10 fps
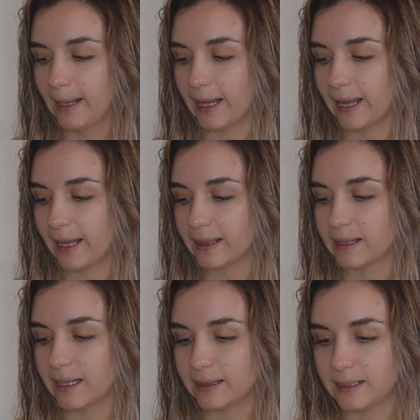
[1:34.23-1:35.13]
And
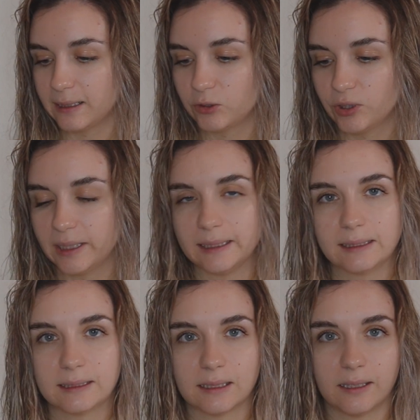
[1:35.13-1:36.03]
they did
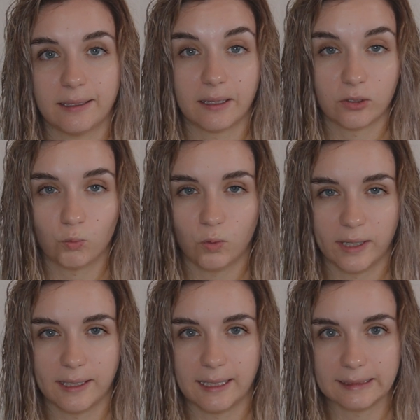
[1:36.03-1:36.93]
release another
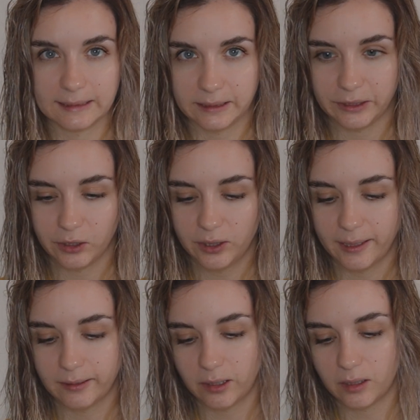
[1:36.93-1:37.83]
one last year,
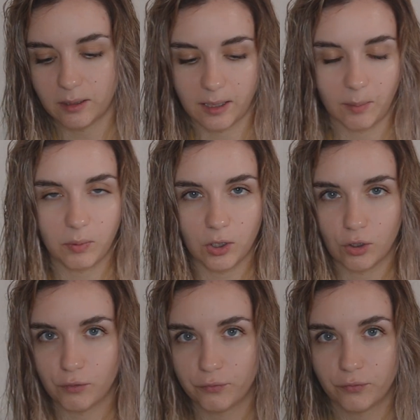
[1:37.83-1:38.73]
and there are a couple
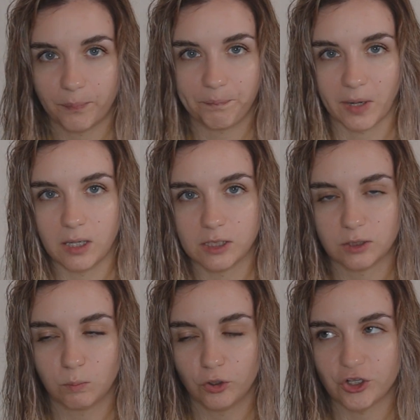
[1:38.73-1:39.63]
of
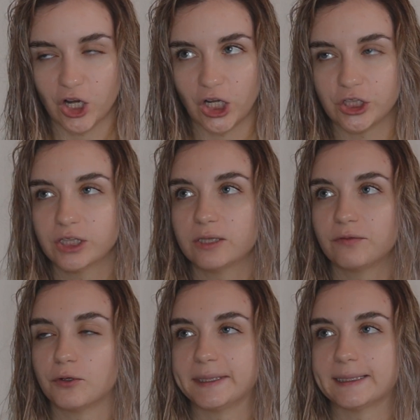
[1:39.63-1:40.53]
small changes.
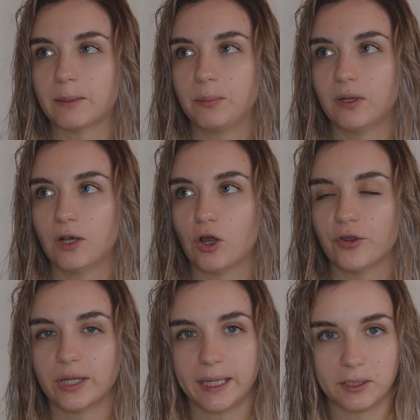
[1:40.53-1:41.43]
For example,
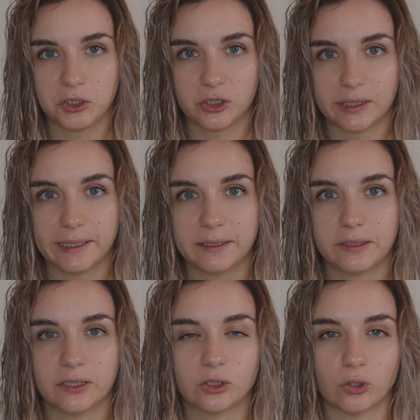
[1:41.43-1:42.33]
on the hairdryer
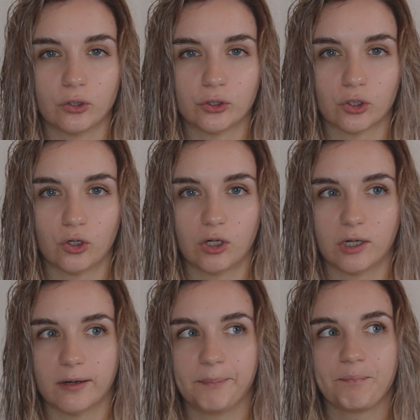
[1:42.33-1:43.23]
there is also
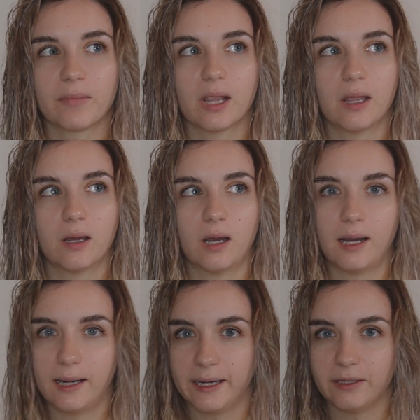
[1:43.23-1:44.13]
a
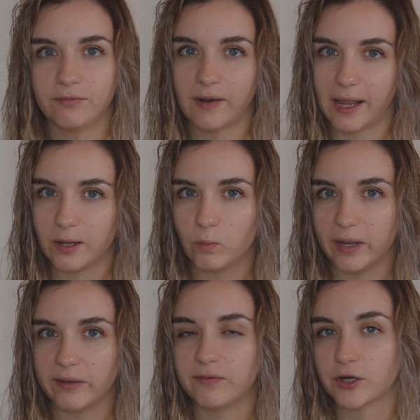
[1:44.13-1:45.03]
hide fly
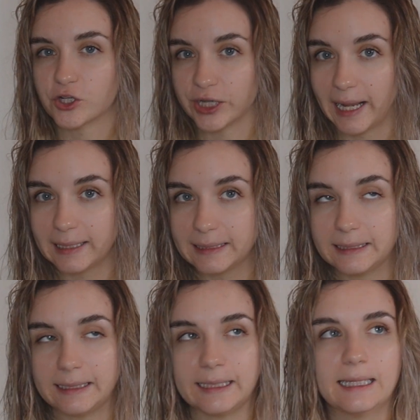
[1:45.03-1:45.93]
away
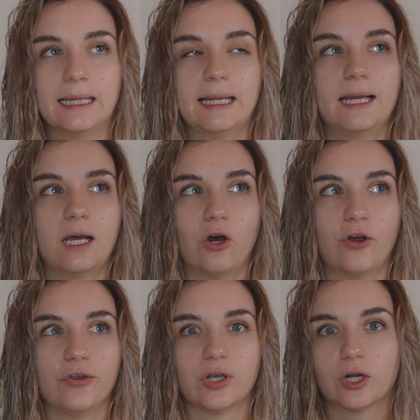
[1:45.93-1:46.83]
functionality.
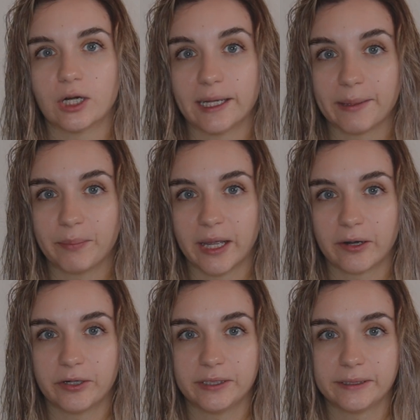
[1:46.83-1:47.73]
On the curling
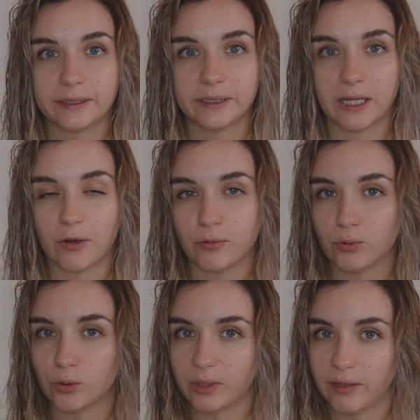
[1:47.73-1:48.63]
barrels, now you
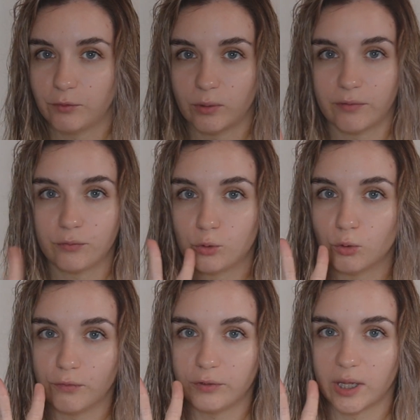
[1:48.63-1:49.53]
don't have to have two
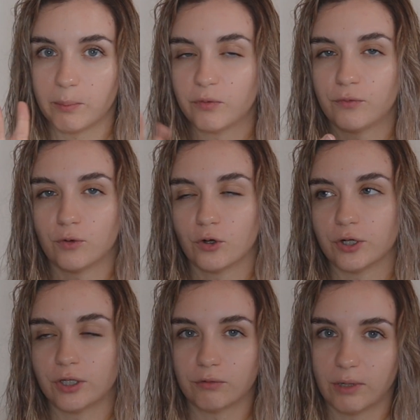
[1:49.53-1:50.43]
of them
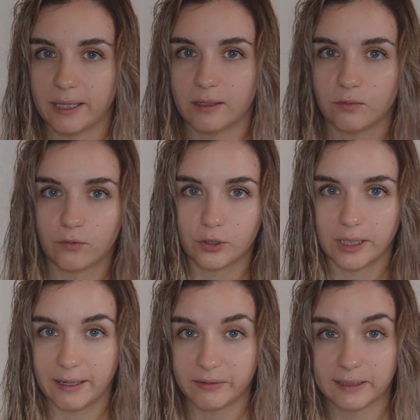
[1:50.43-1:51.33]
for the right and for the
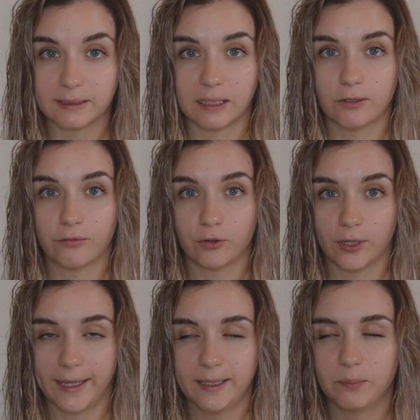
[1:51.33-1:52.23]
left hand side of your
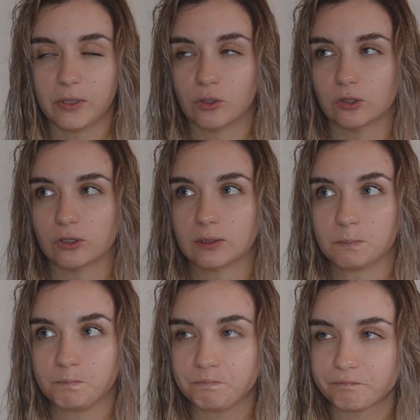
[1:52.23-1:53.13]
head, because
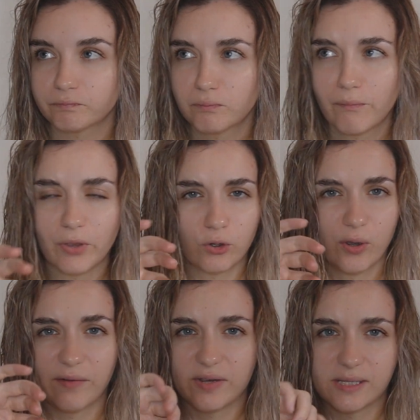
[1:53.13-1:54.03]
you
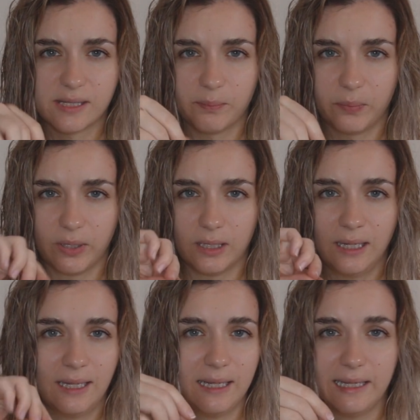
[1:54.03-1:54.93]
have a simple
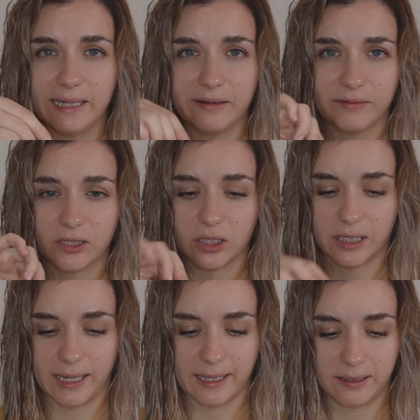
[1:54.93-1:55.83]

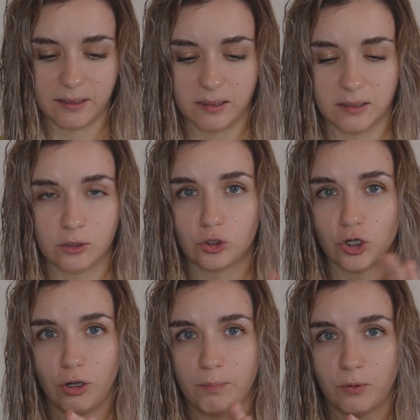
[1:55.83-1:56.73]
lever at the
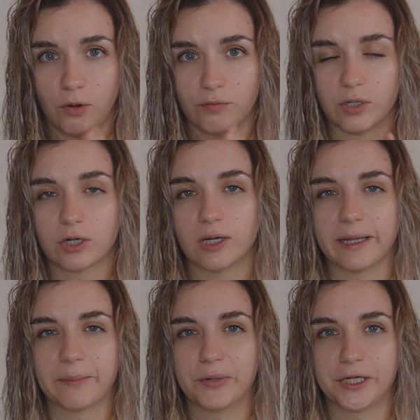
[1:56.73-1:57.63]
top of the
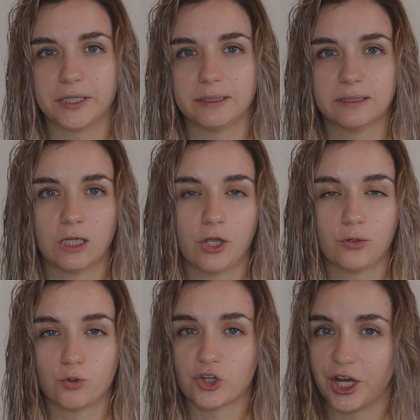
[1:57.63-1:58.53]
curling barrels
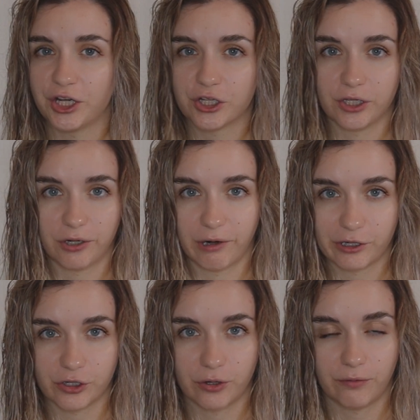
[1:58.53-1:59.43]
to change the
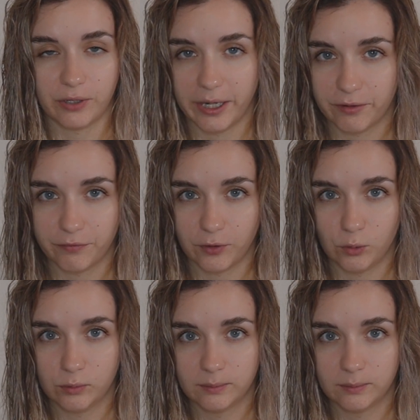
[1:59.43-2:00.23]
direction of the airflow.